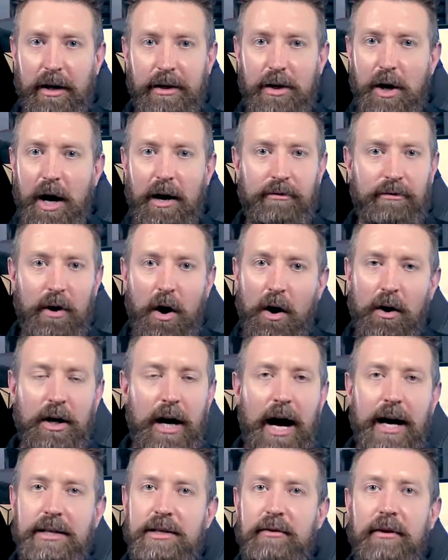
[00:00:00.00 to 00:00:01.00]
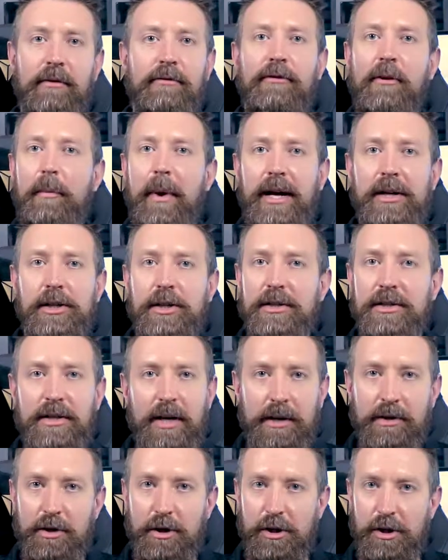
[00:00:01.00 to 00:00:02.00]
you have all kinds of information
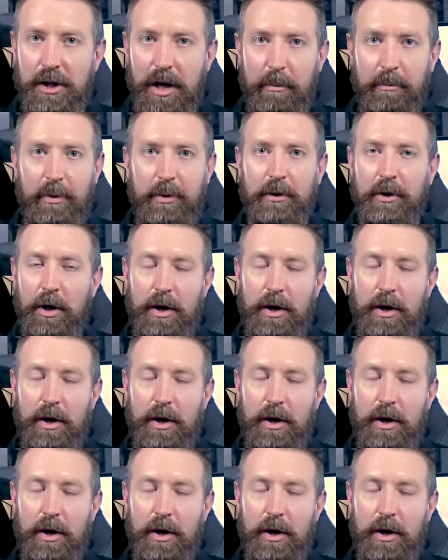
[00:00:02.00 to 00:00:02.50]
censorship.